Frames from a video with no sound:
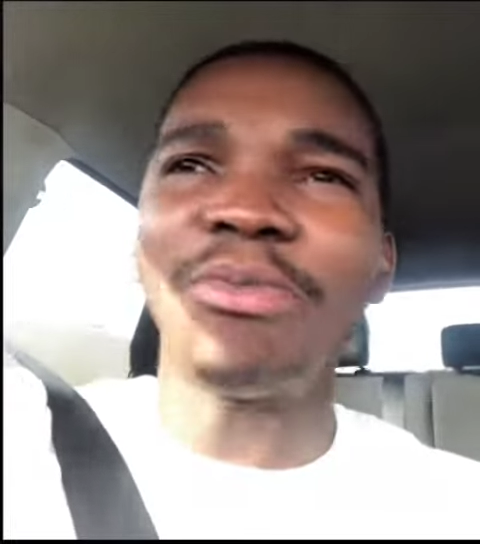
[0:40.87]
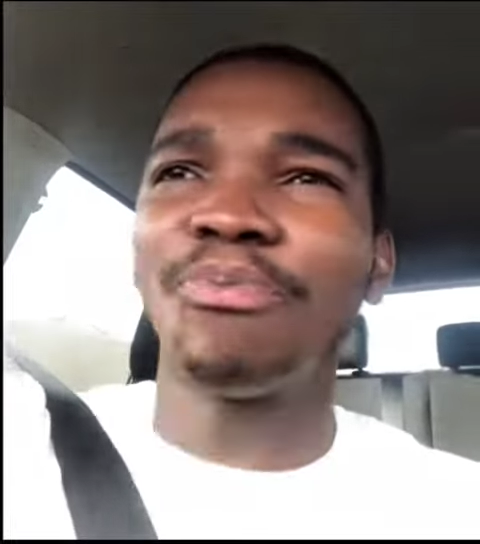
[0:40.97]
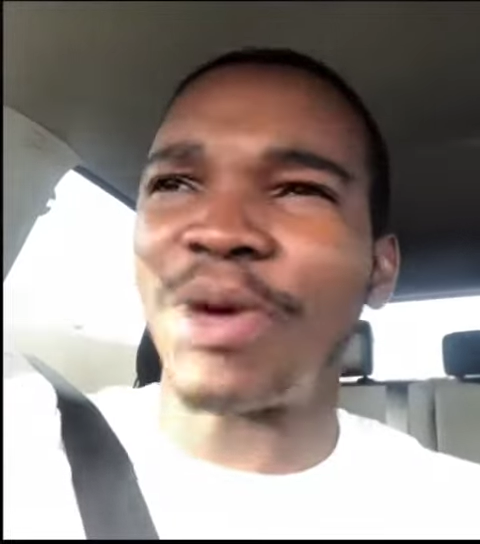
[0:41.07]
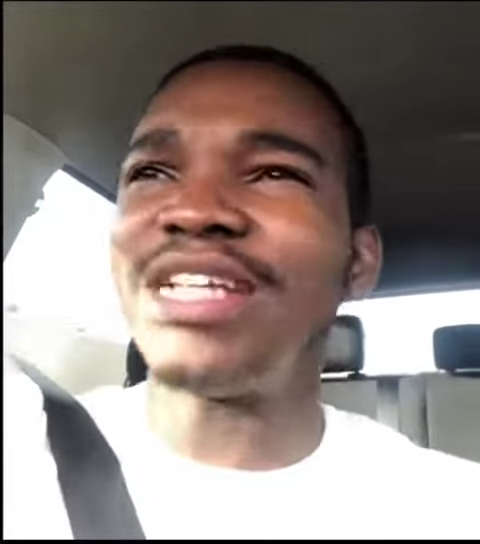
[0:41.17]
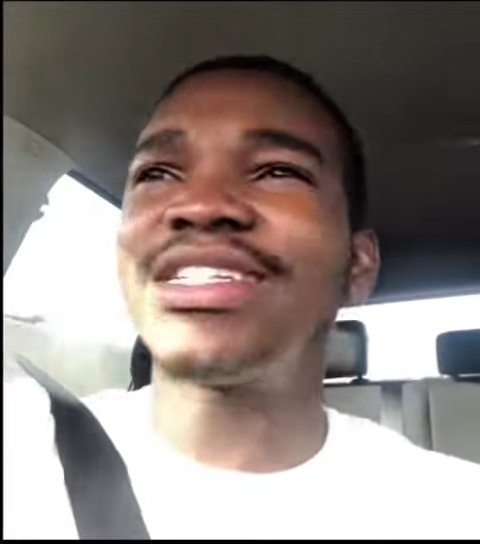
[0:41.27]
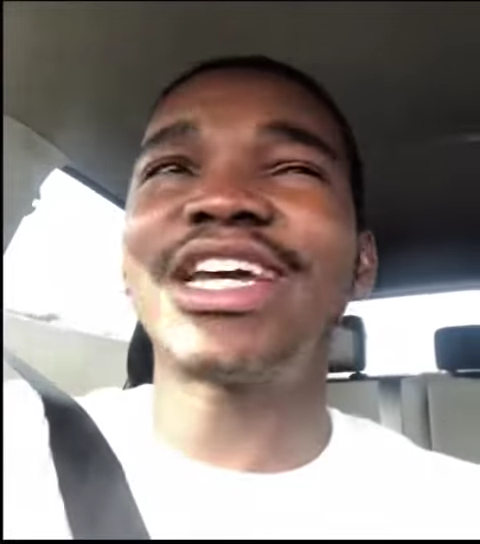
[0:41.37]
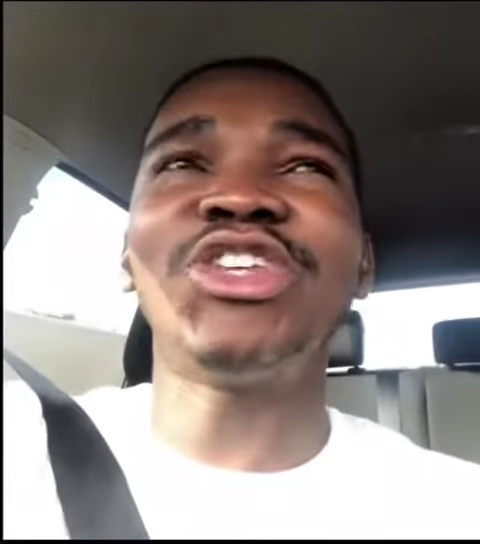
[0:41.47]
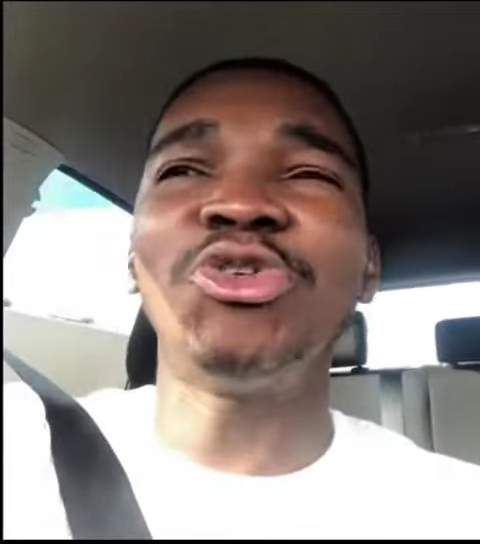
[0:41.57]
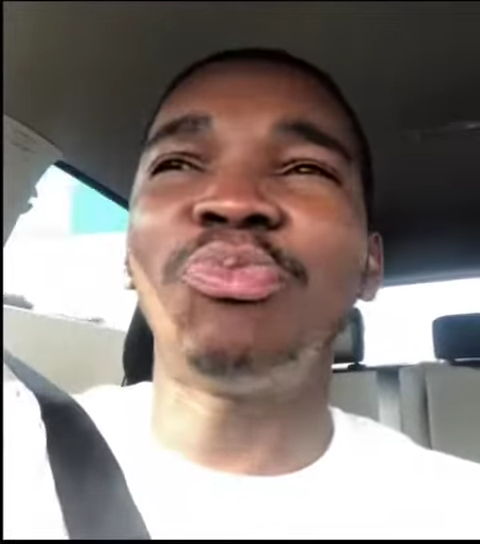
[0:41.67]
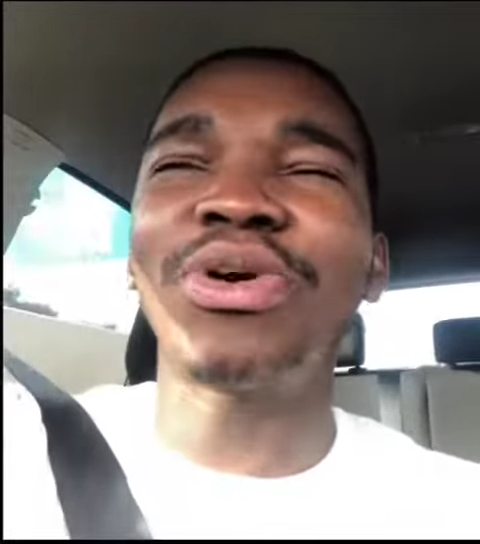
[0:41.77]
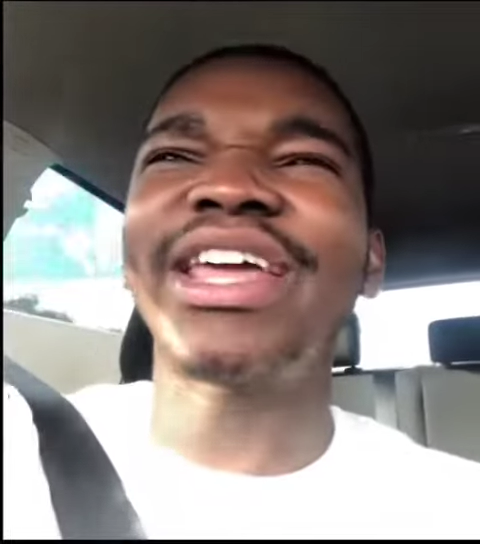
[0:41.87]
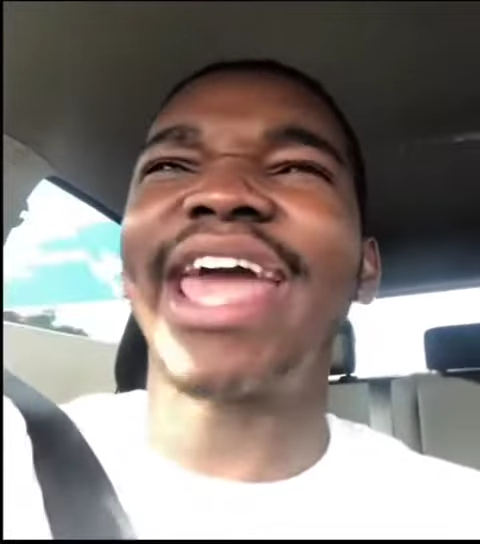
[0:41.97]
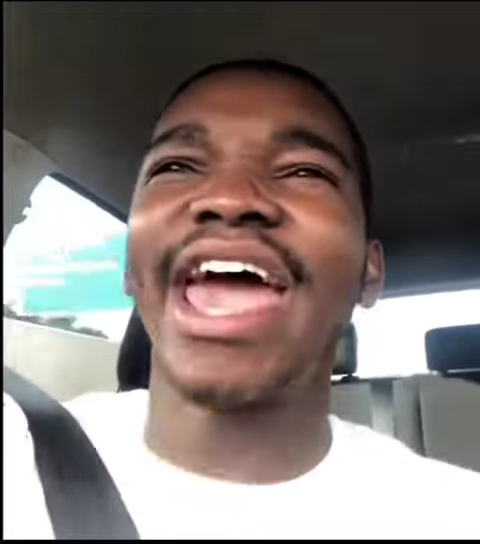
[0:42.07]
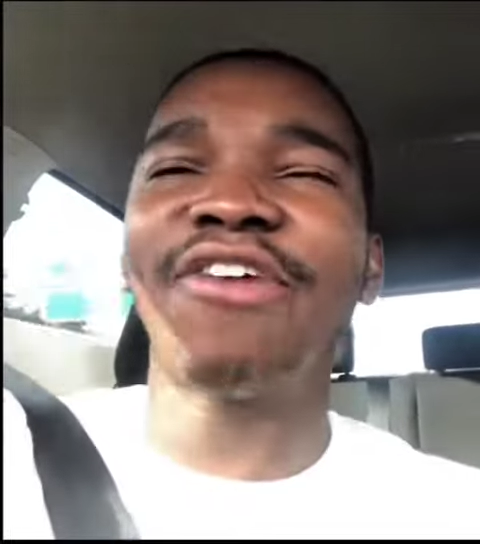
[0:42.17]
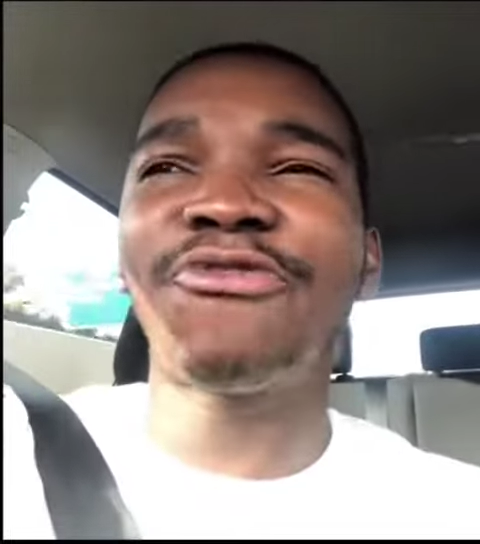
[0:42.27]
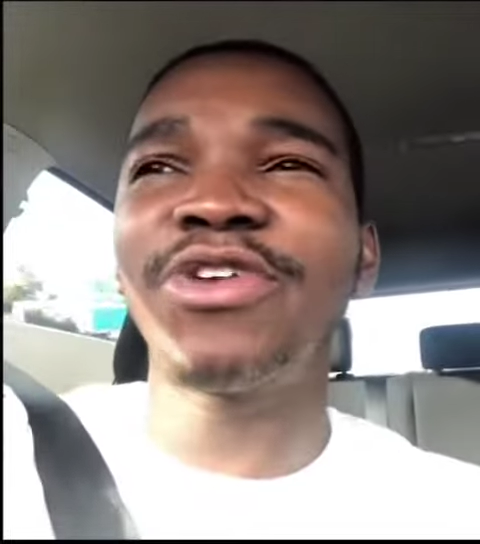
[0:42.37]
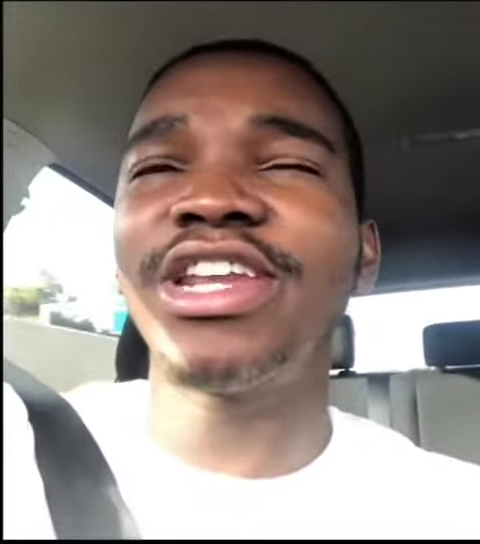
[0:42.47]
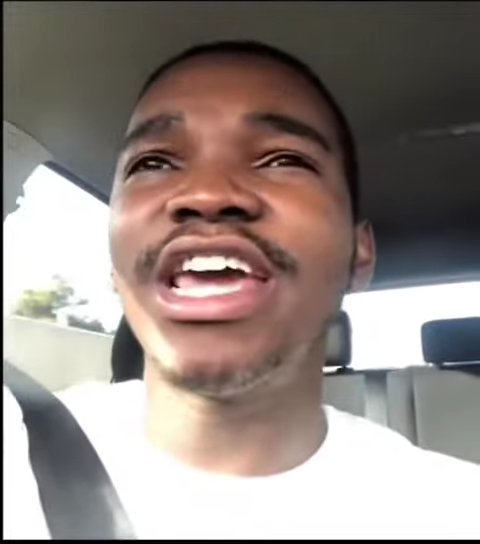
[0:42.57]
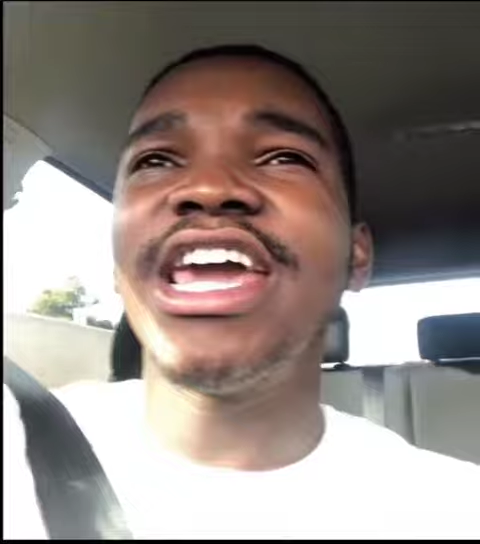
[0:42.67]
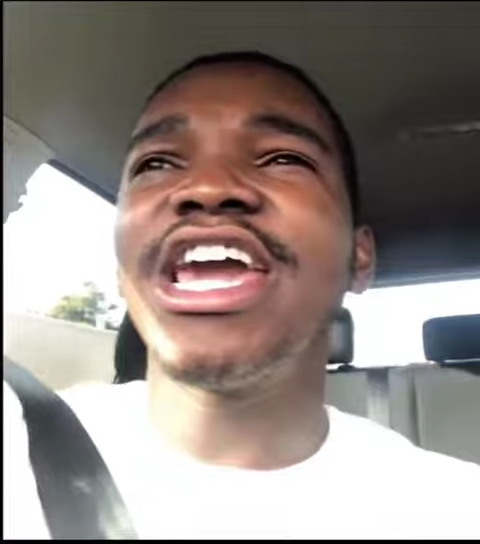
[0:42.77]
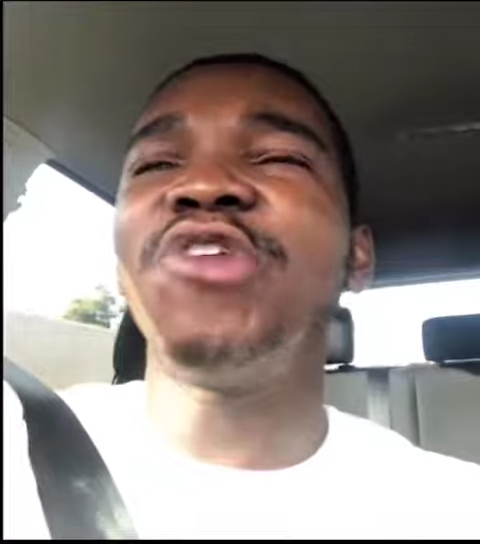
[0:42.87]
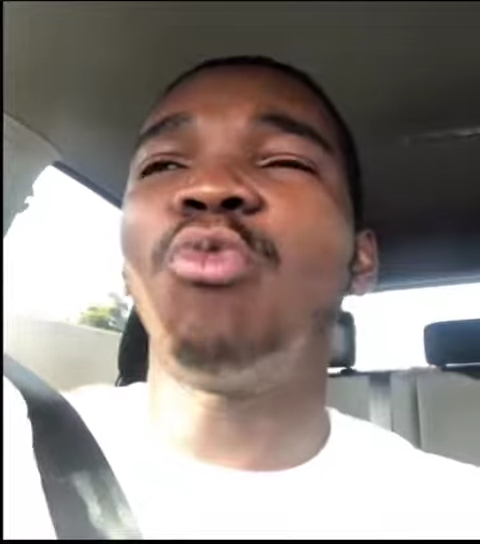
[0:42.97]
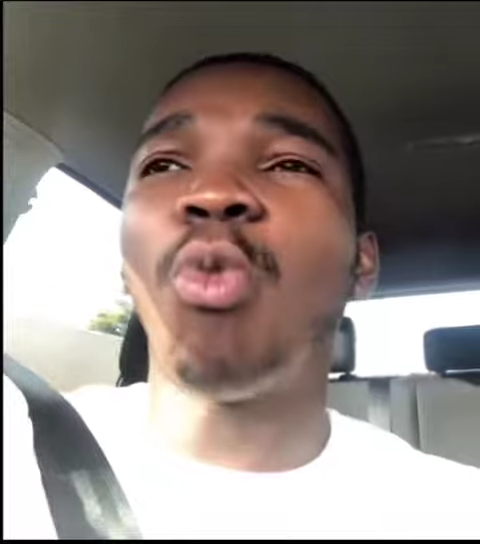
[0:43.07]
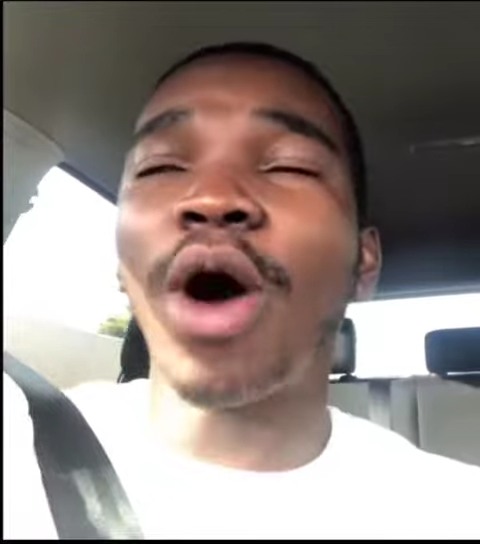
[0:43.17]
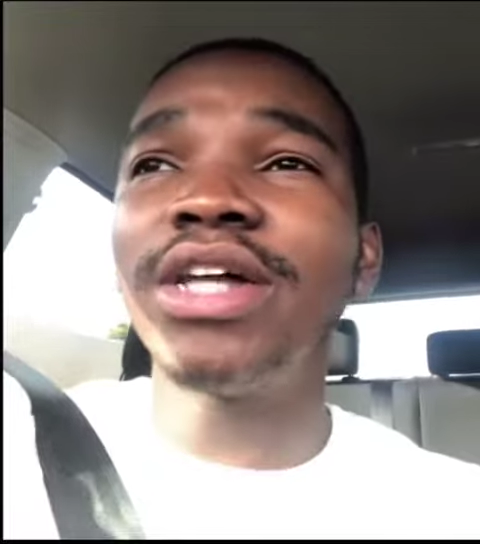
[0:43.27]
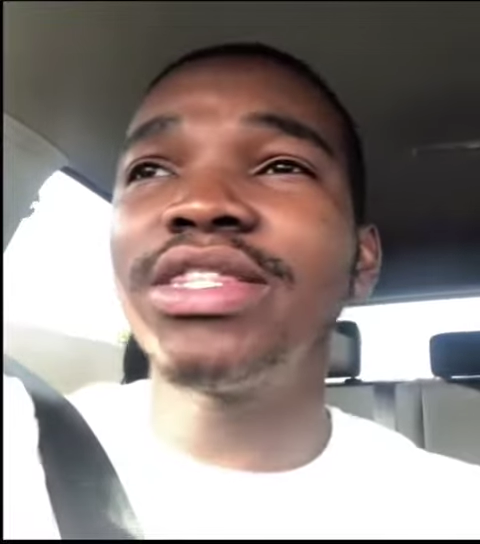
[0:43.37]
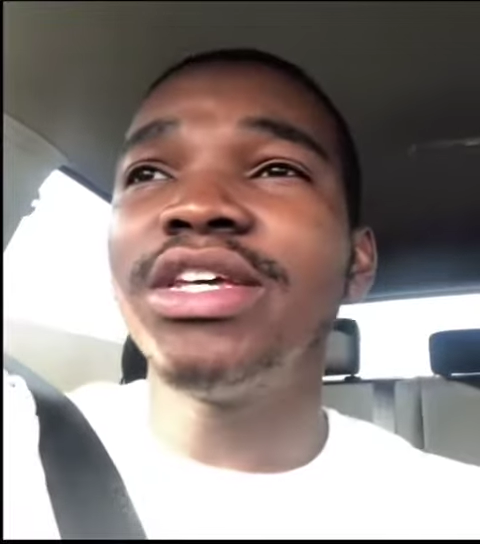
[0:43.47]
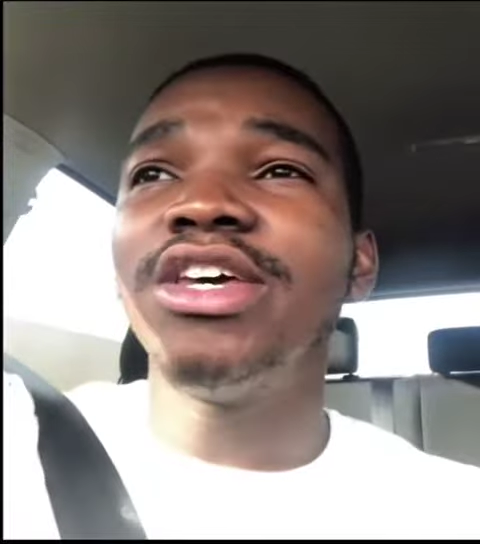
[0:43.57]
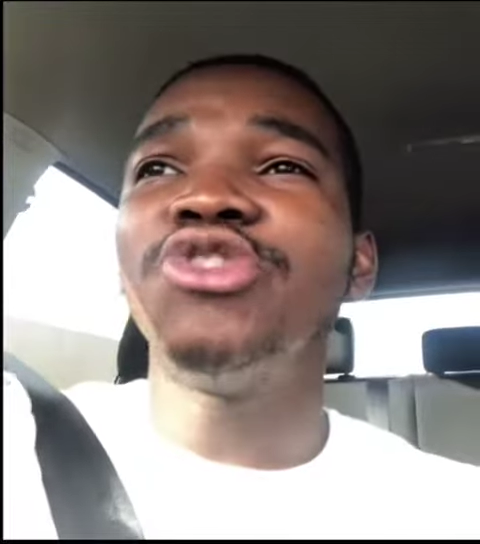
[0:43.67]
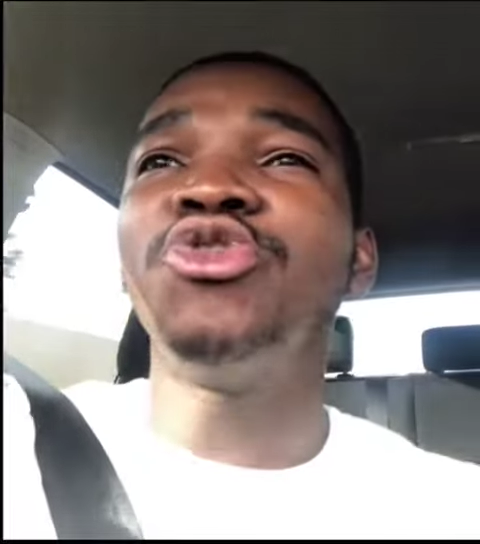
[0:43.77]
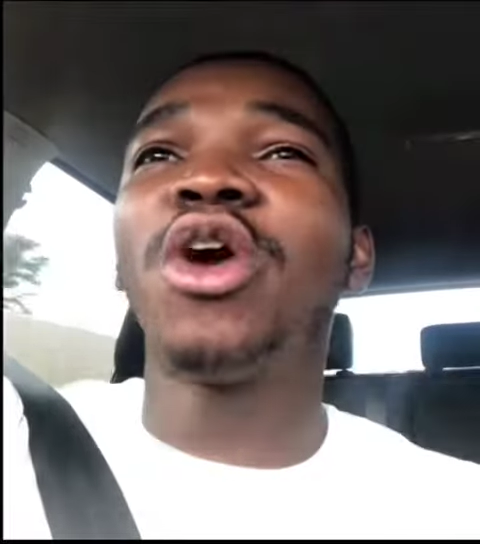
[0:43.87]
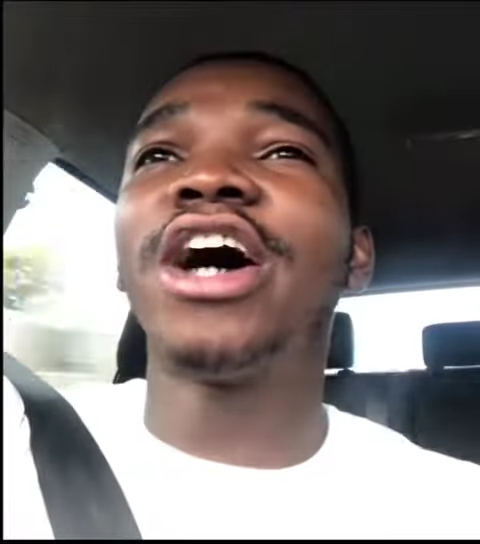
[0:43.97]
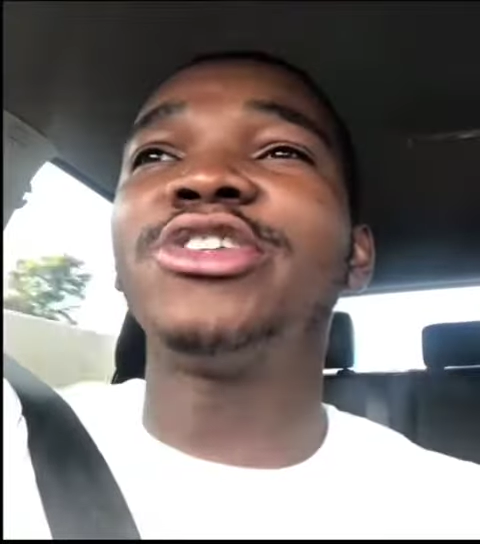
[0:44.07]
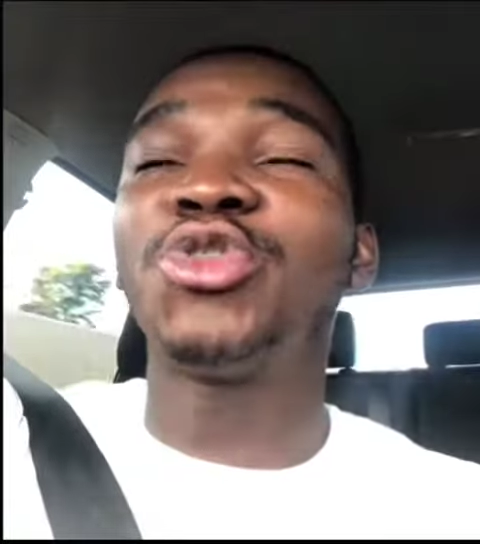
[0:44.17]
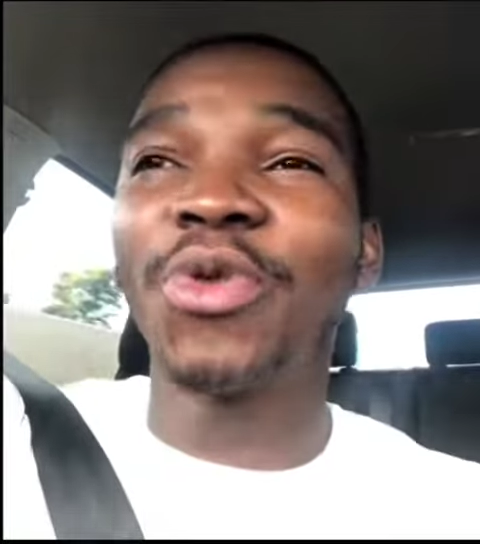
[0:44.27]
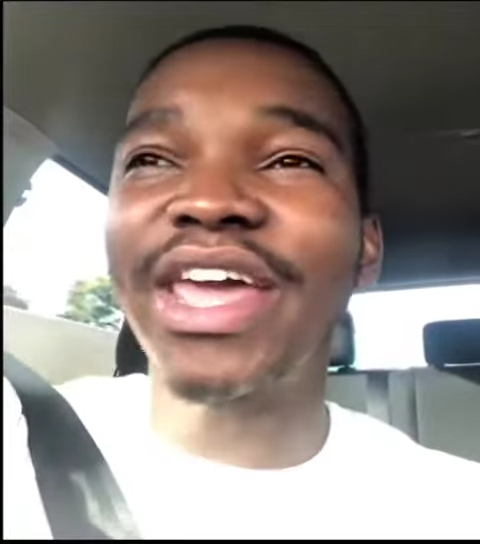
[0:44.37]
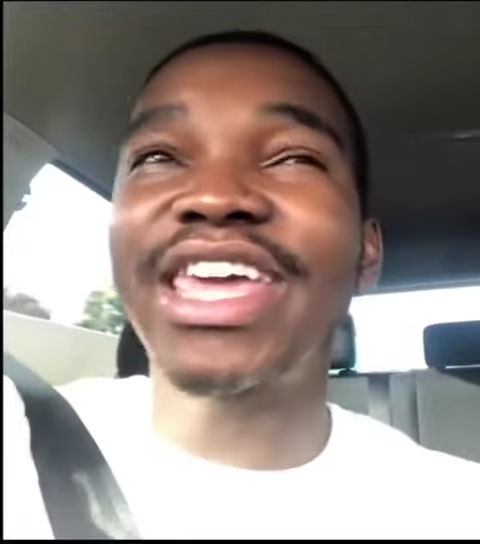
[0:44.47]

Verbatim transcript: basically you putting effort in what you are doing.